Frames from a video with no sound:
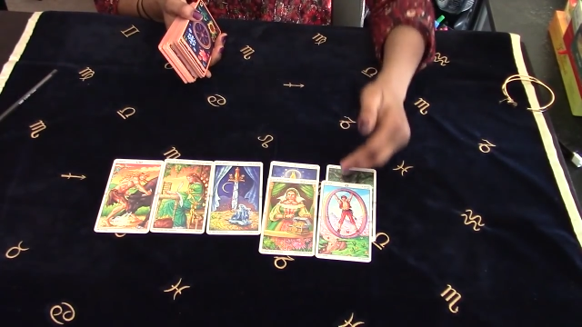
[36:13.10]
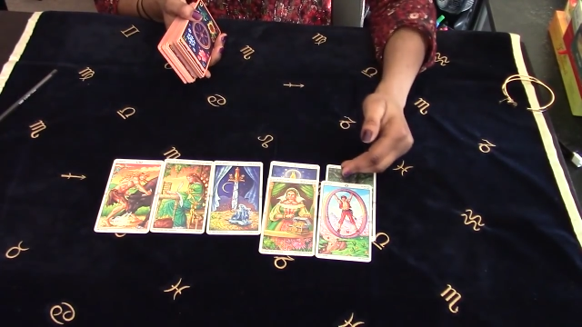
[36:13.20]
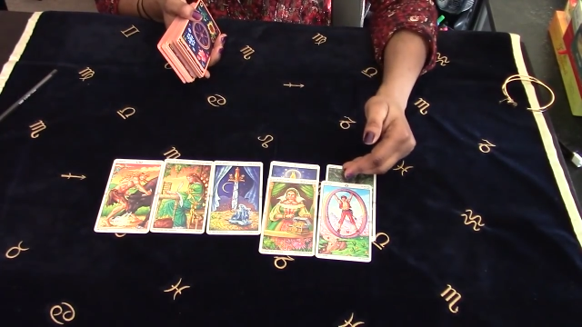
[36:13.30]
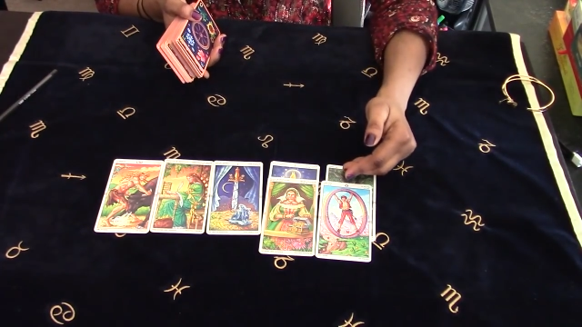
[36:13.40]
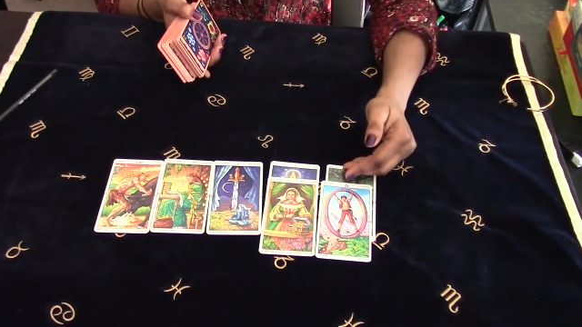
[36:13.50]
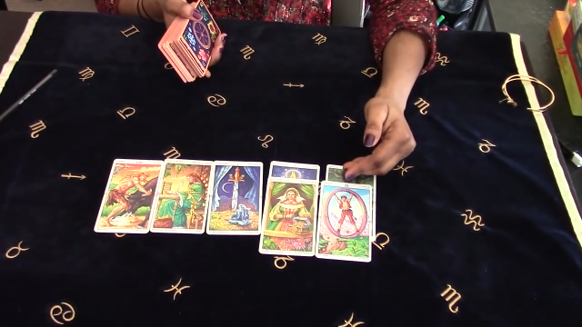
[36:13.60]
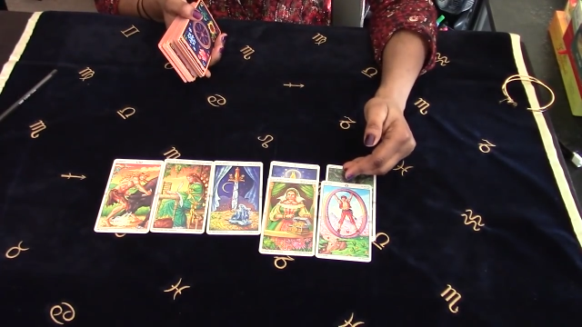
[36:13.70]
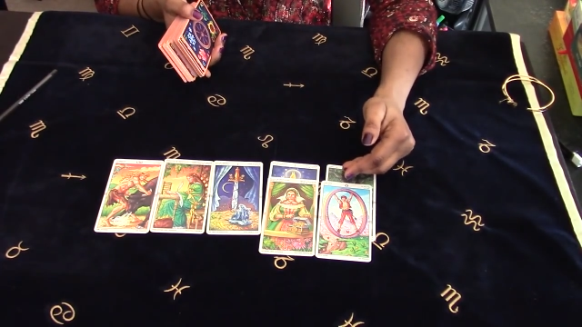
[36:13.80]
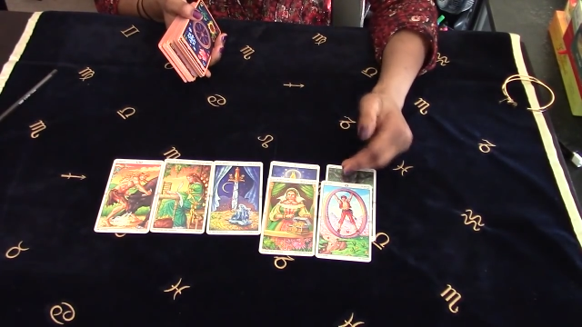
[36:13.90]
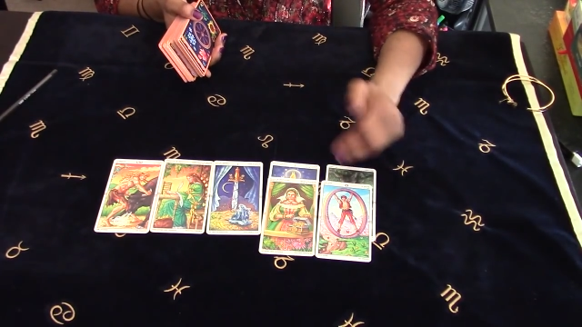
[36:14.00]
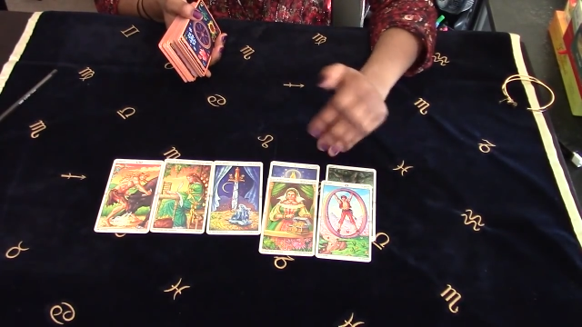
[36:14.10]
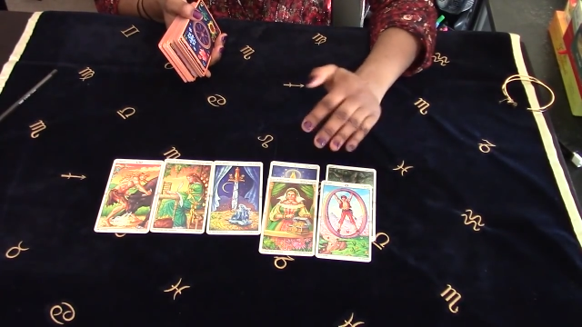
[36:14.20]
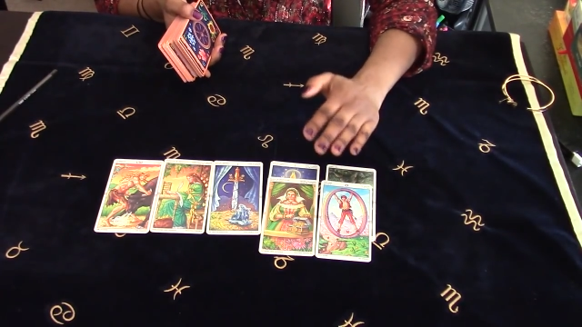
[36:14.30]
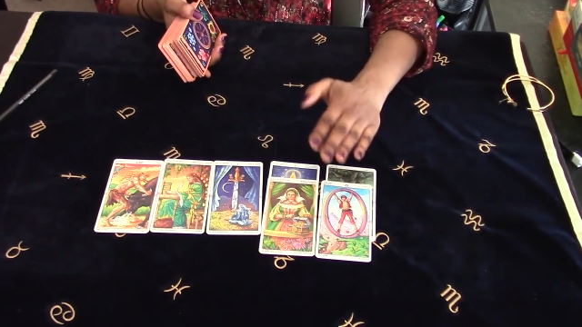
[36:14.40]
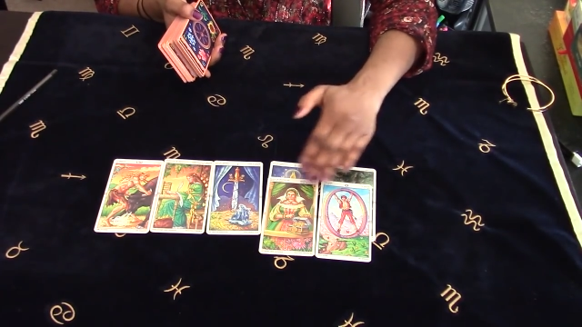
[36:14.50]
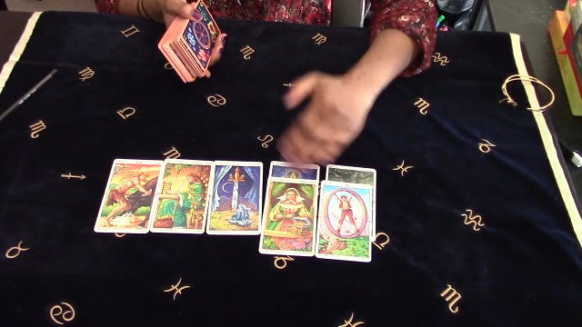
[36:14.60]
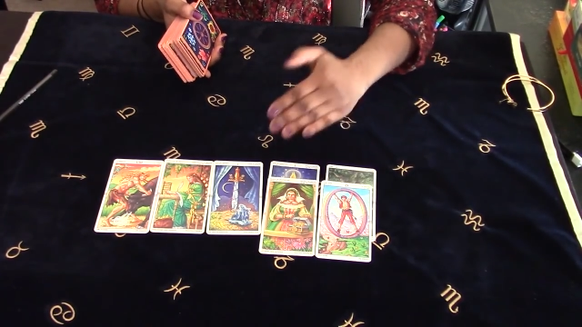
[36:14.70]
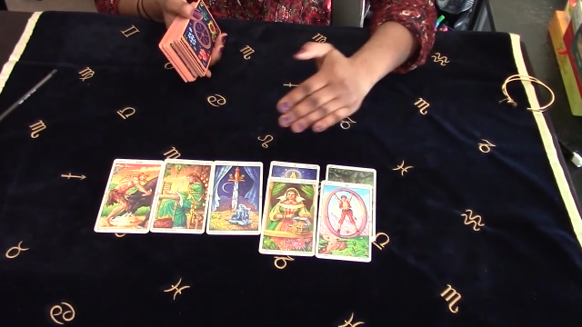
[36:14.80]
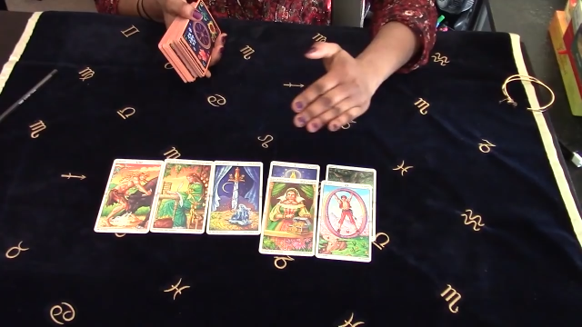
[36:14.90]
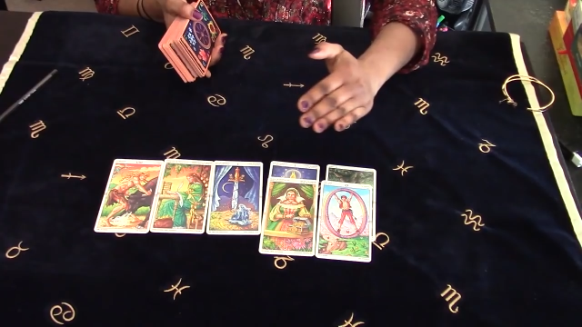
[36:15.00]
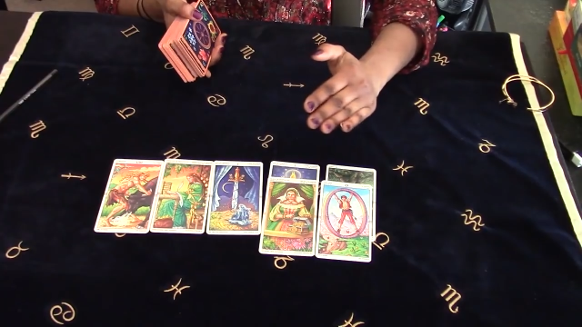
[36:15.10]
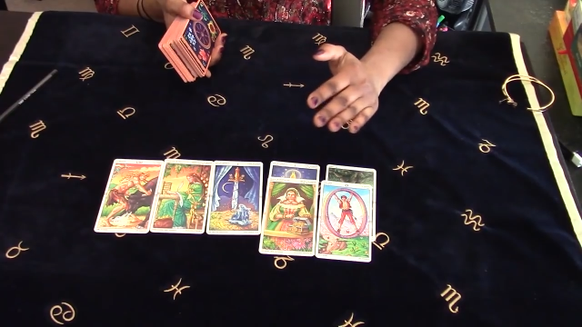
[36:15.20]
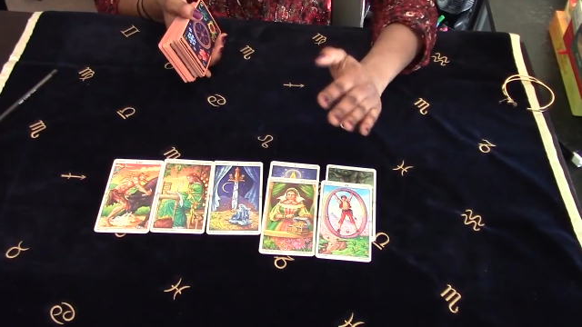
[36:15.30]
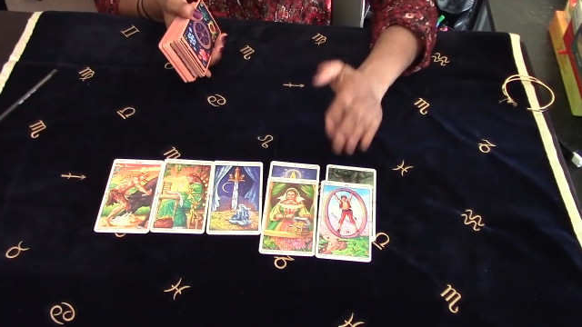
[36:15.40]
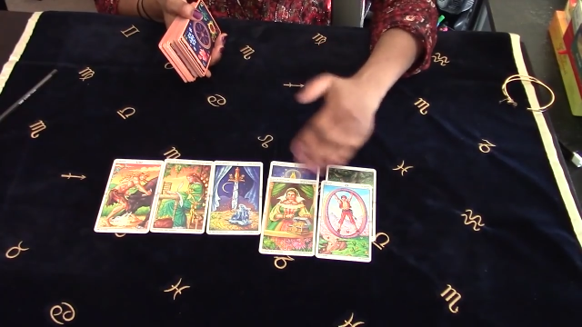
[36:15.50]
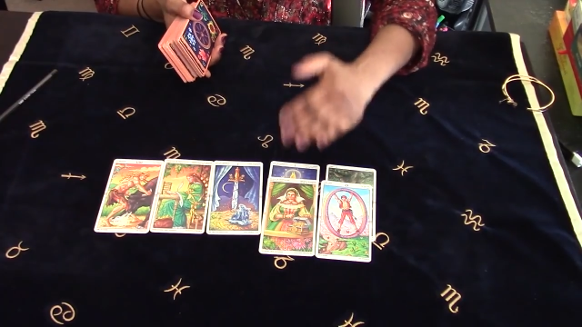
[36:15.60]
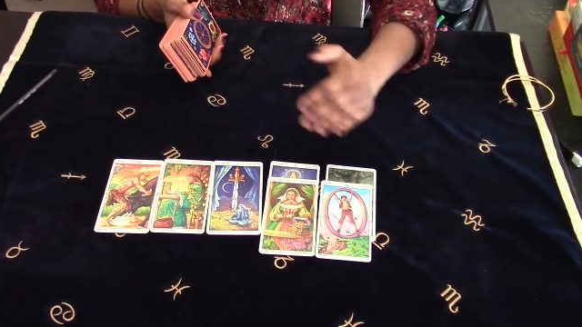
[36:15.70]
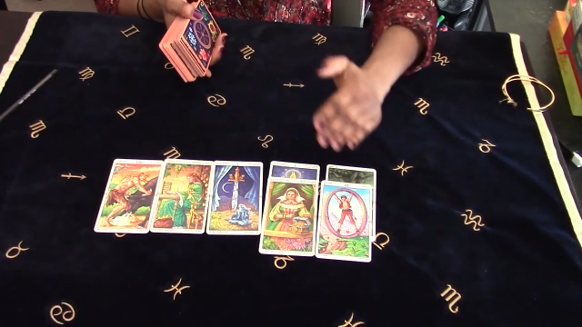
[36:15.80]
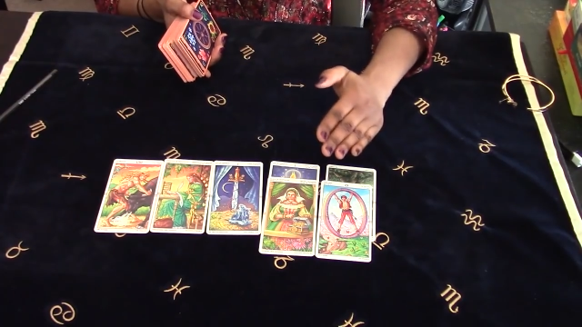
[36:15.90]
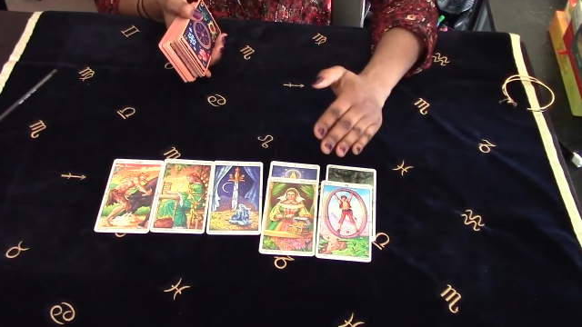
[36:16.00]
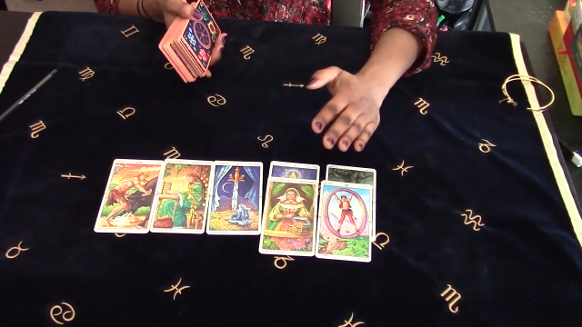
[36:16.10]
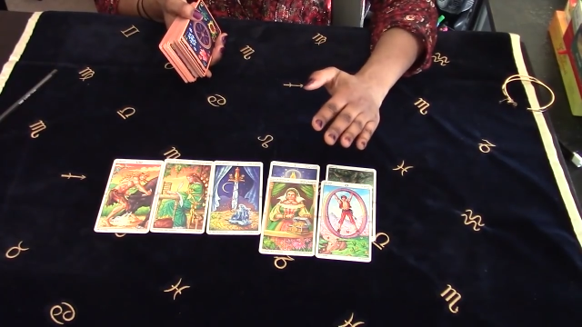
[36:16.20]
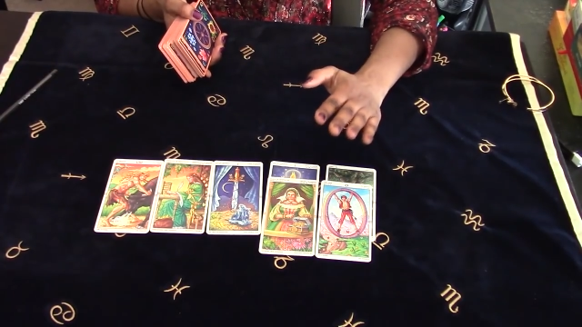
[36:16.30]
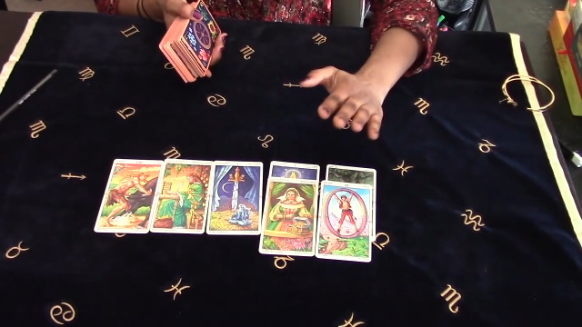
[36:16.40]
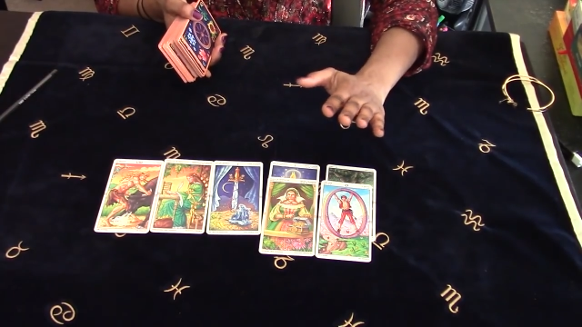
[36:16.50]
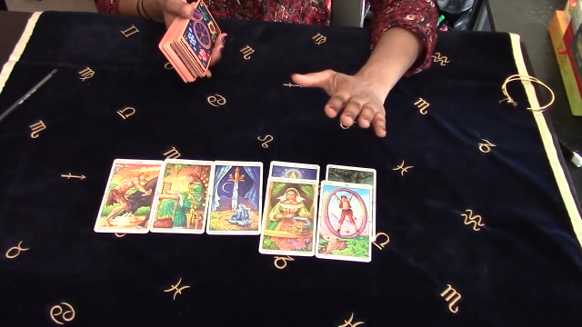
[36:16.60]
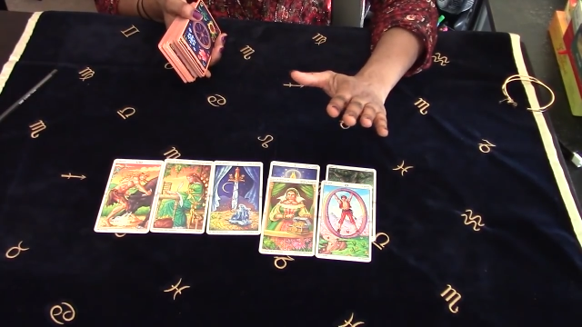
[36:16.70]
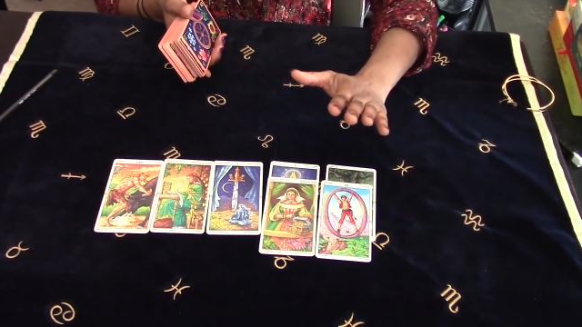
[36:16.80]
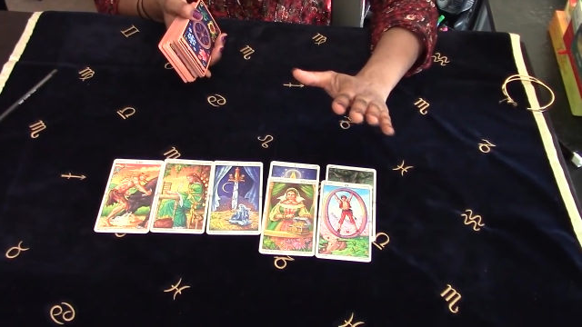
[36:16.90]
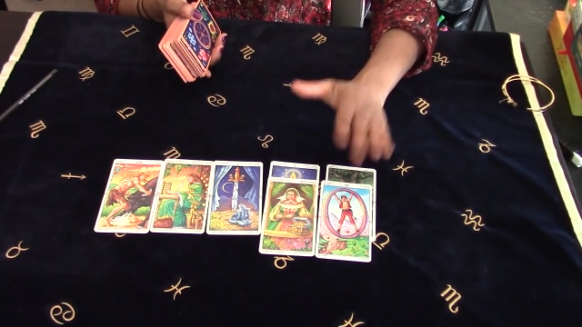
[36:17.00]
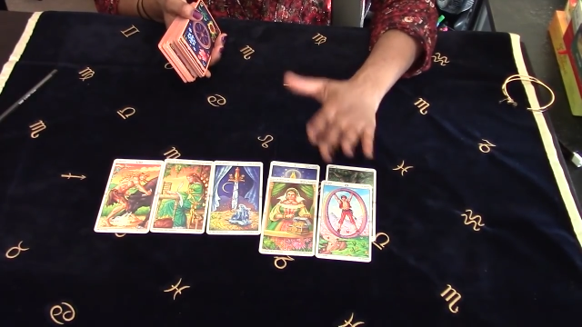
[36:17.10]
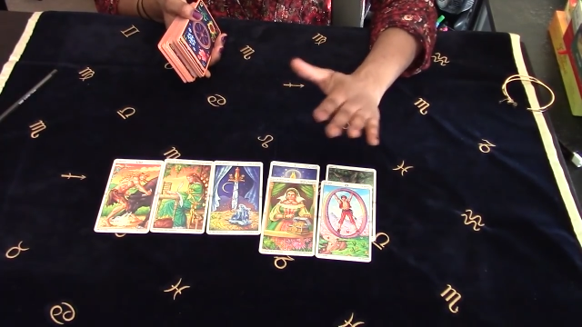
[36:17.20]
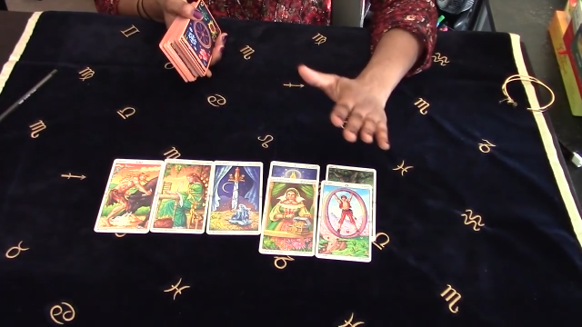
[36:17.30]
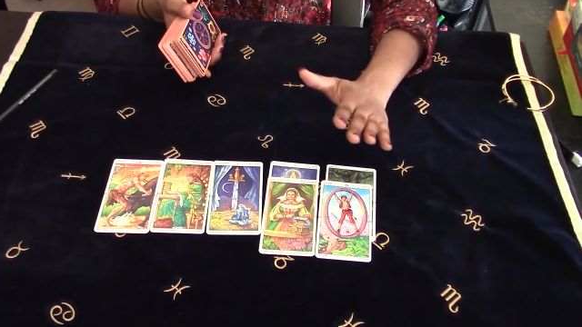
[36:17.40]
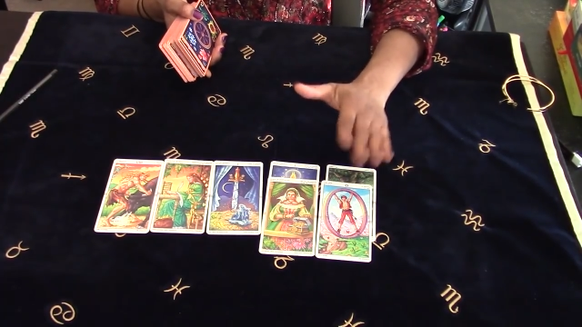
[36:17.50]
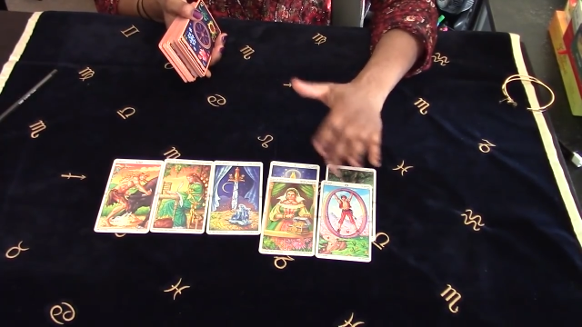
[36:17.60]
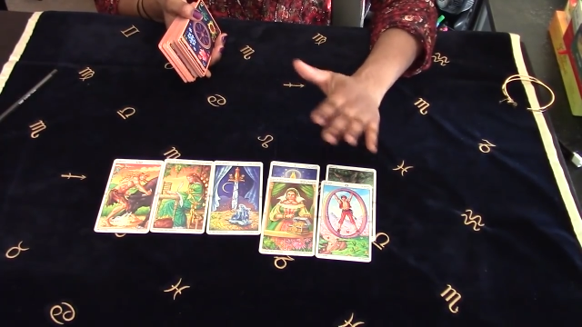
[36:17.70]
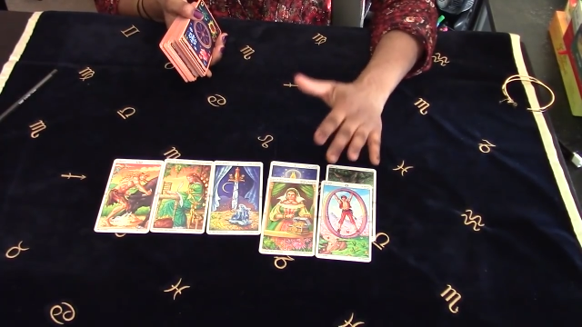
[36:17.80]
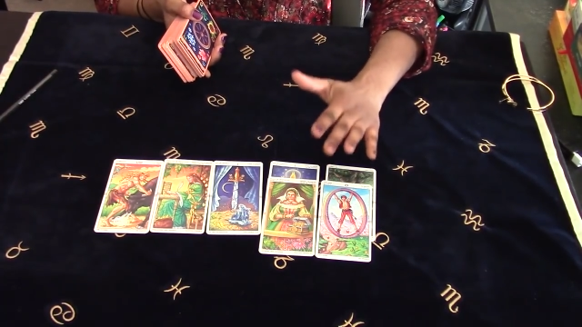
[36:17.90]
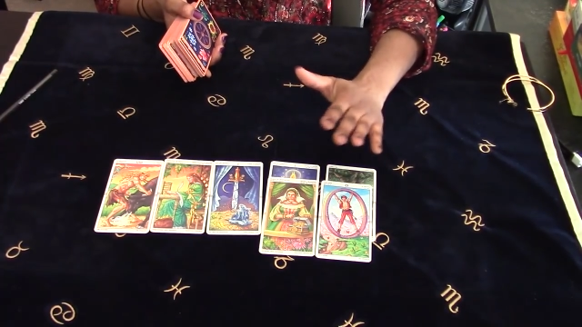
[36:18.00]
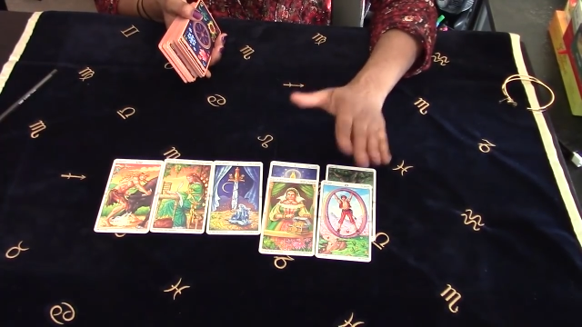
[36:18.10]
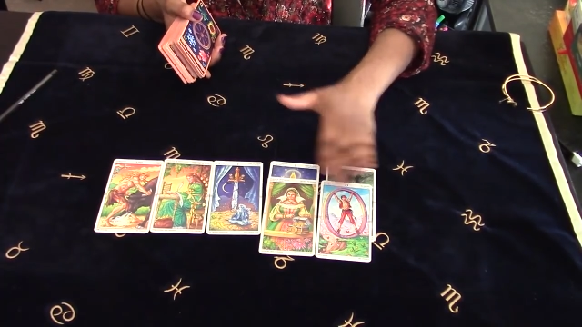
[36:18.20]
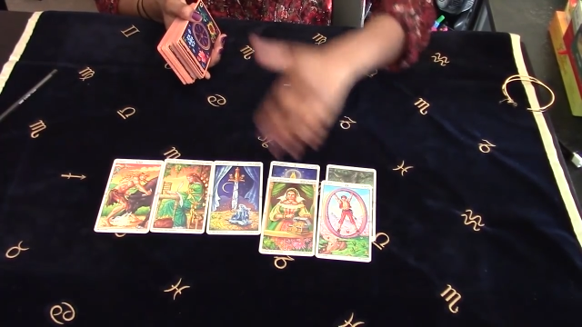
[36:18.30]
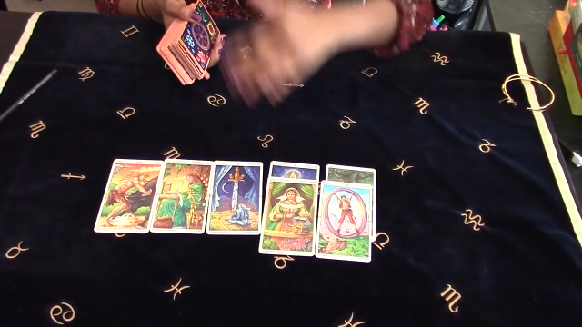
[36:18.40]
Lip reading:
Nobody's mouth can be seen.